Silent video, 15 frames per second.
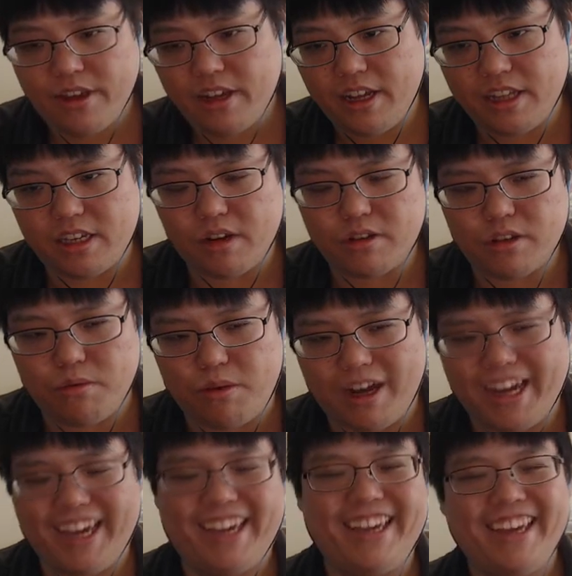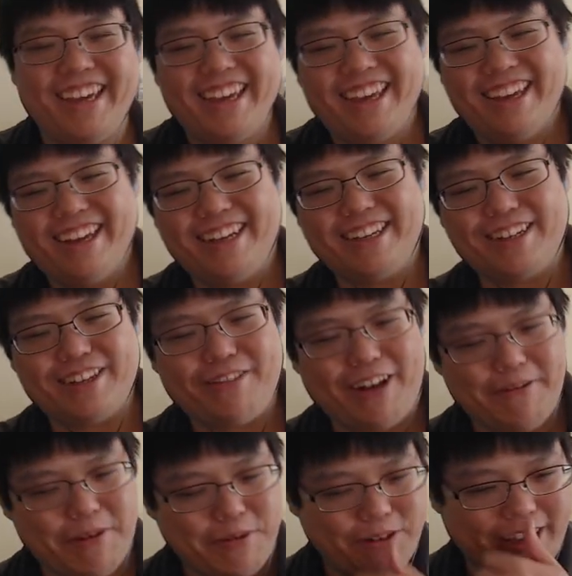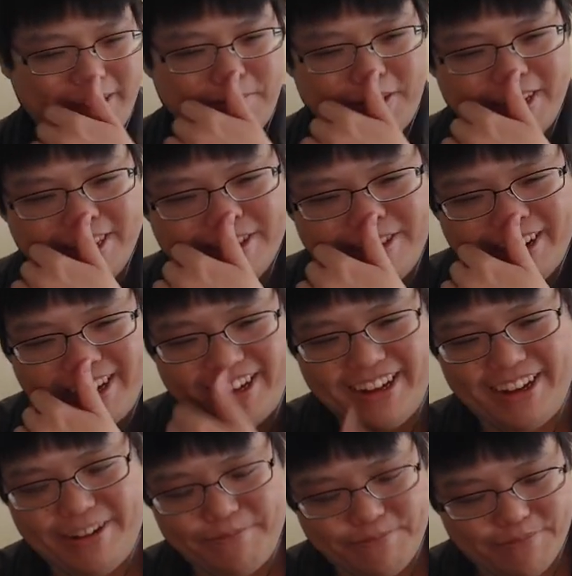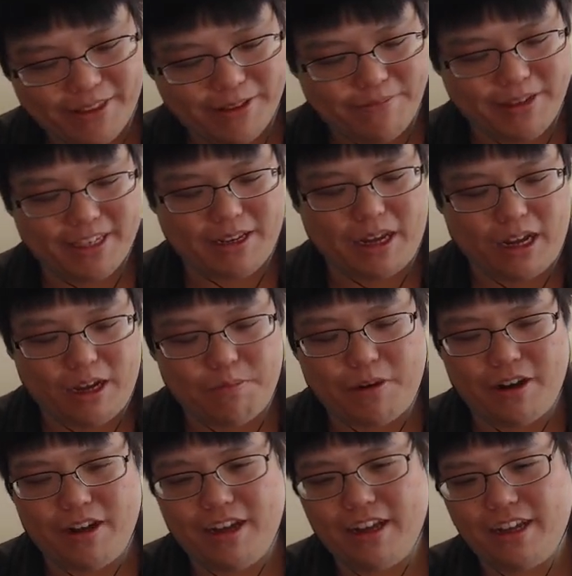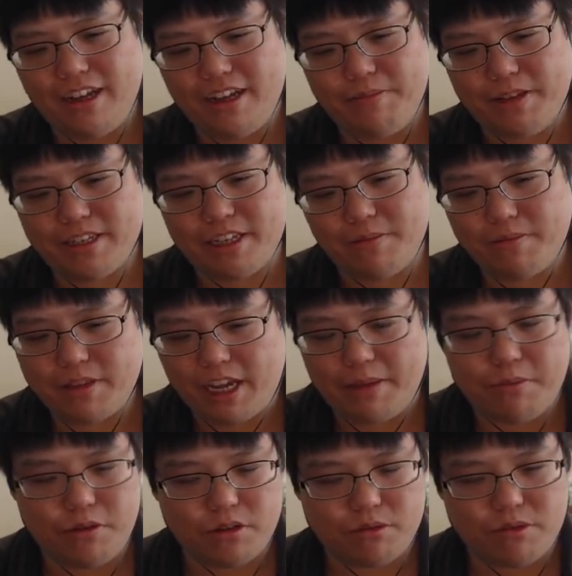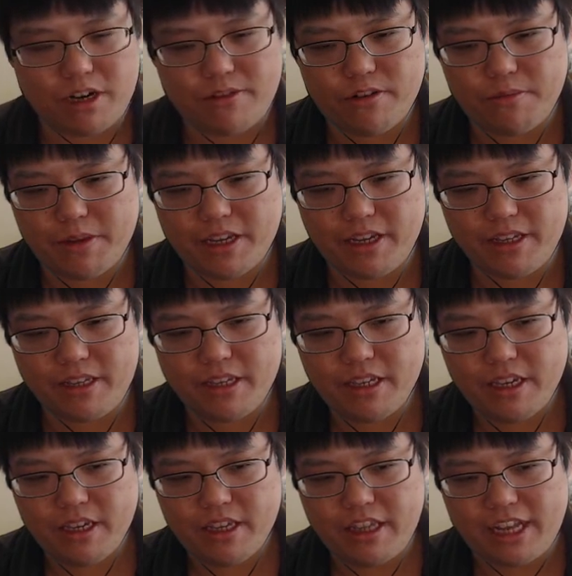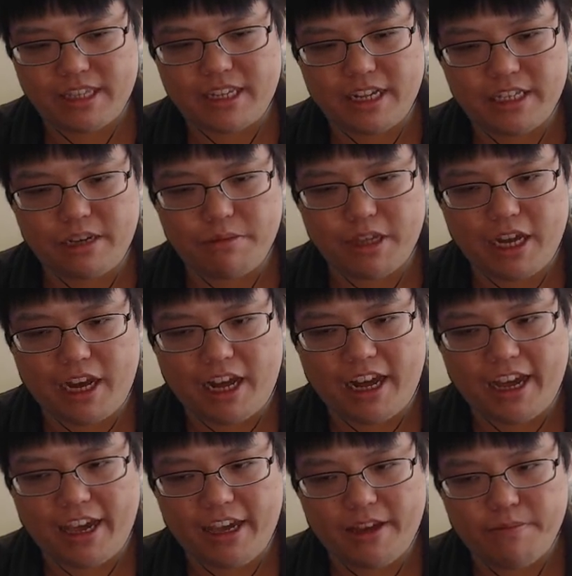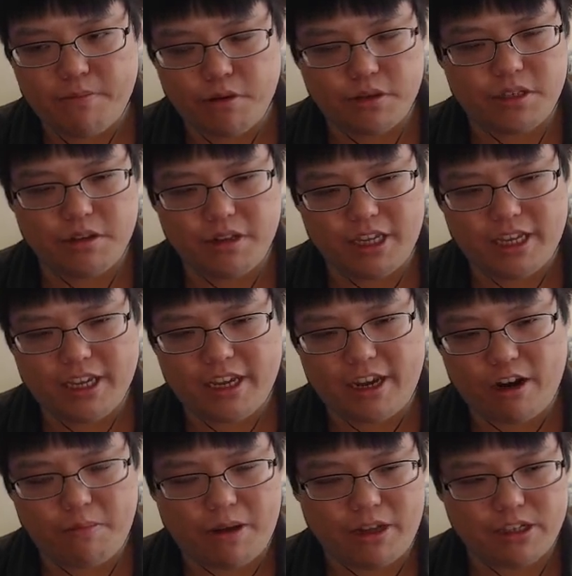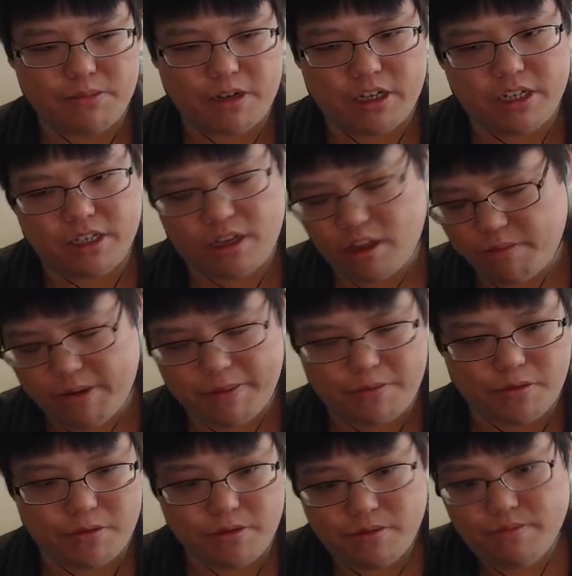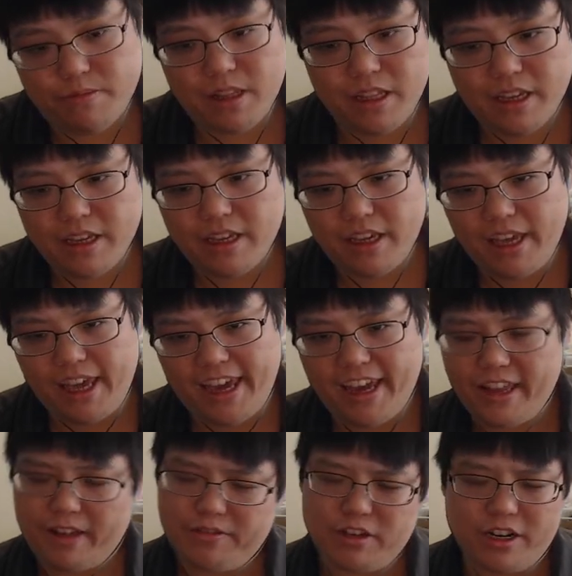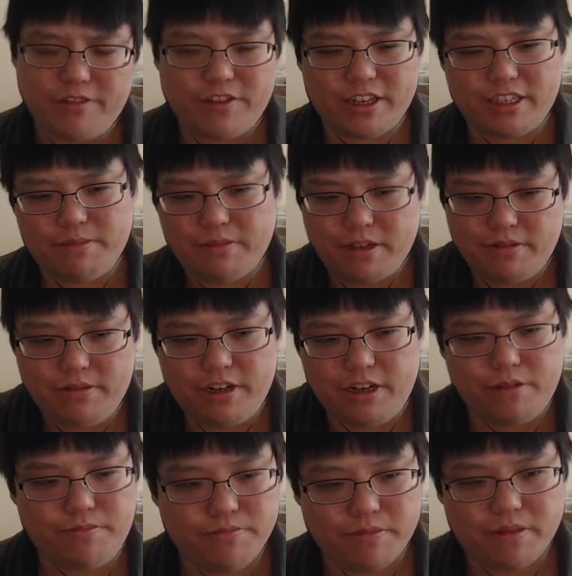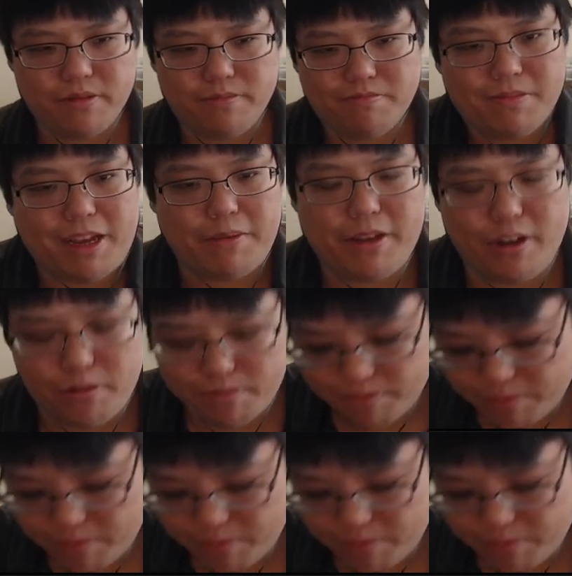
It's also why it's also why people get pissed when I miss up typos or whatever, because that's not something I personally care about as much as other people. And I've tried to fix it, but can't be helped.